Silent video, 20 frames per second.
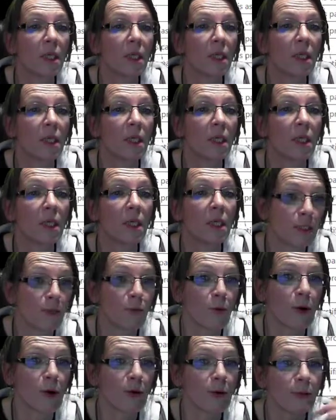or with
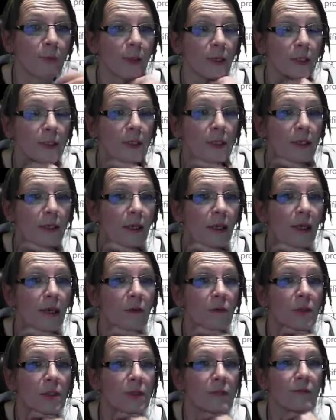new automatic
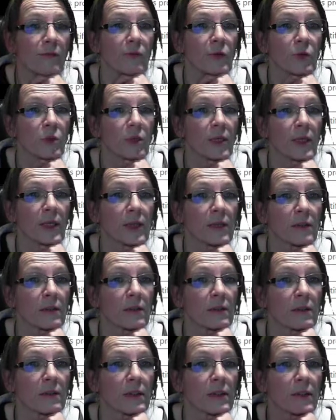layouts in version 8
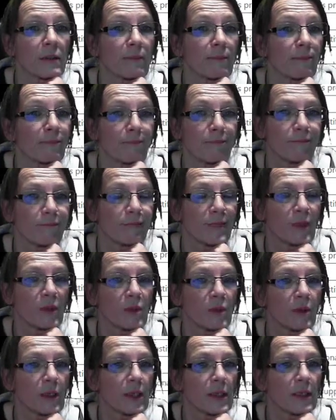you
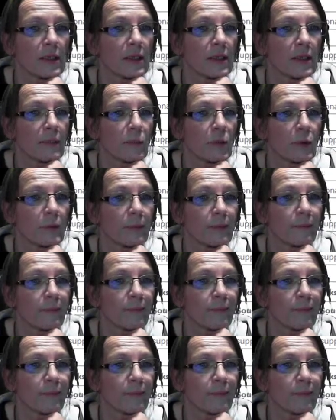don't need that anymore.